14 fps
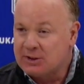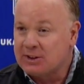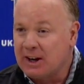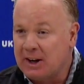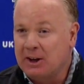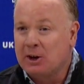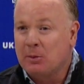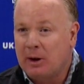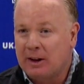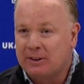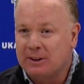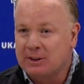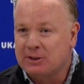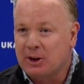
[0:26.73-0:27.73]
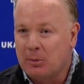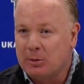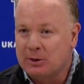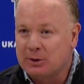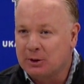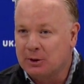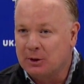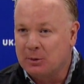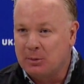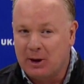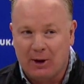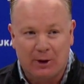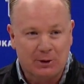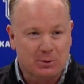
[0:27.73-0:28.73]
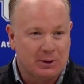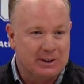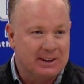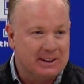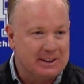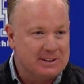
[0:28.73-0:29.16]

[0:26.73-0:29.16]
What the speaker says: excited about this opportunity, to be honest with you.